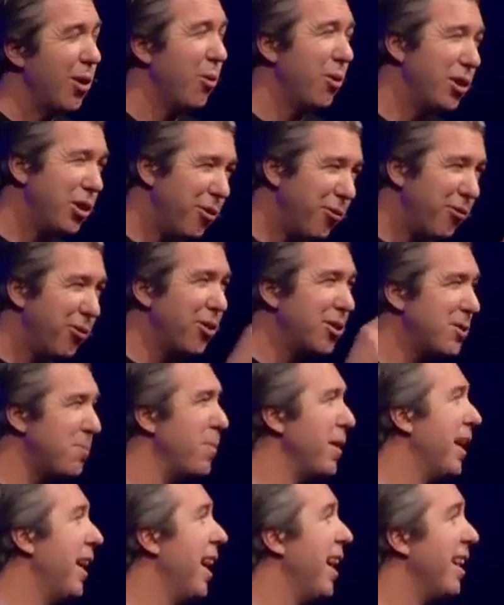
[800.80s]
When you first
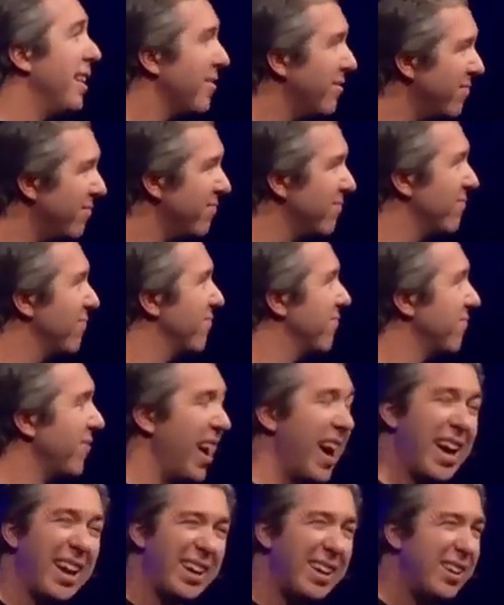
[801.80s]
began,
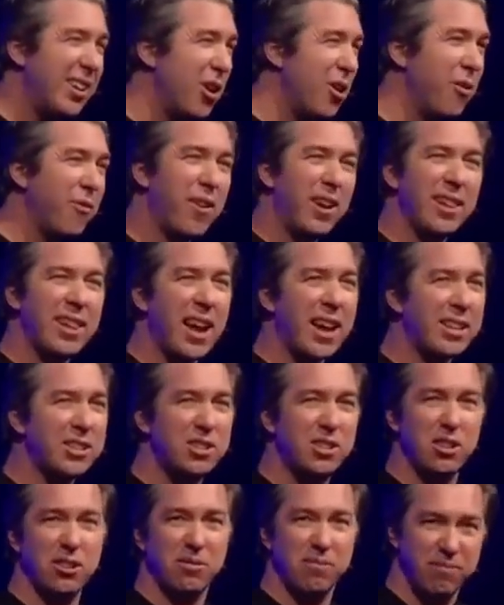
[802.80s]
I didn't know if I
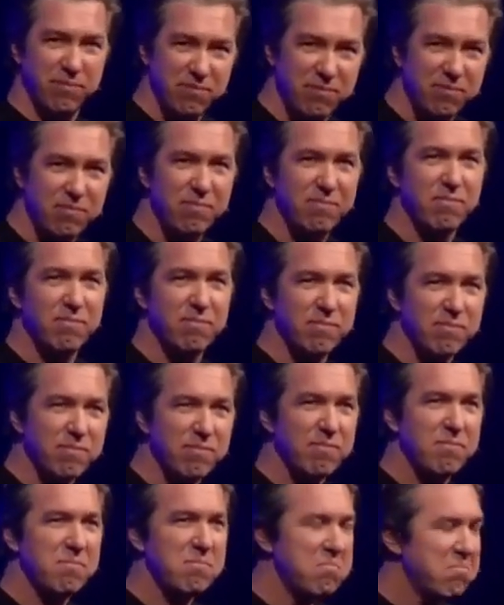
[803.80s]
liked you,
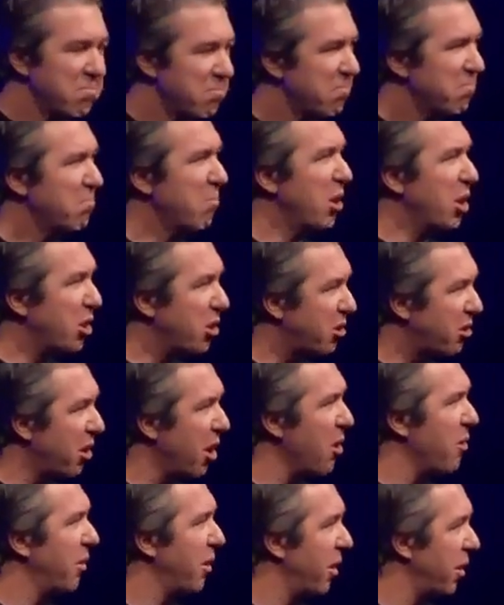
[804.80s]
but you're
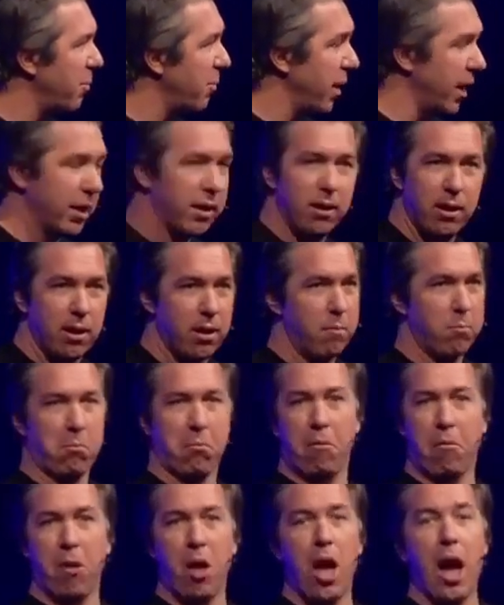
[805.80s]
growing on me.
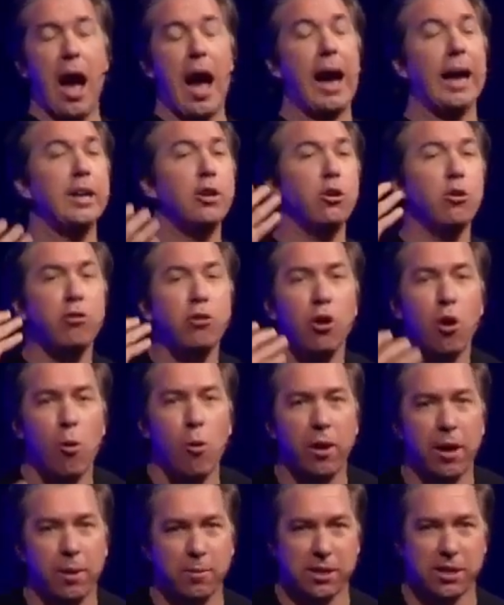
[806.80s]
I don't know
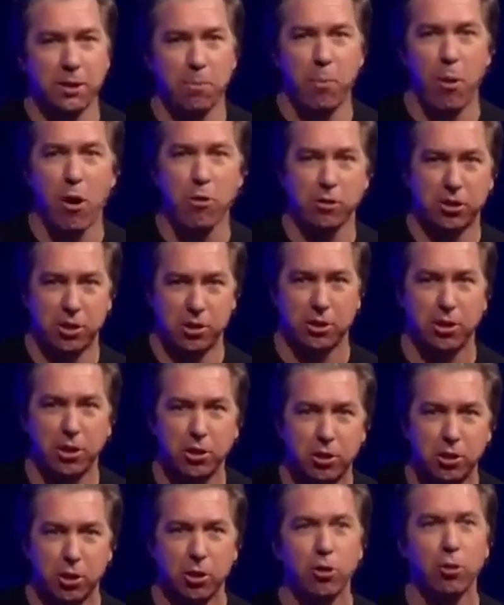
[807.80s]
what I'm supposed to
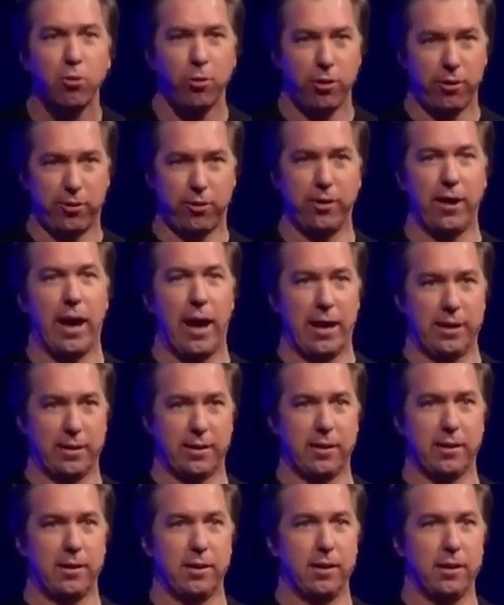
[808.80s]
do with
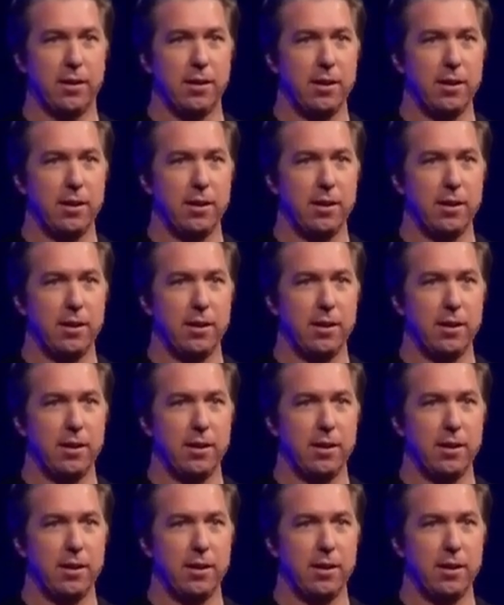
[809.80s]
that.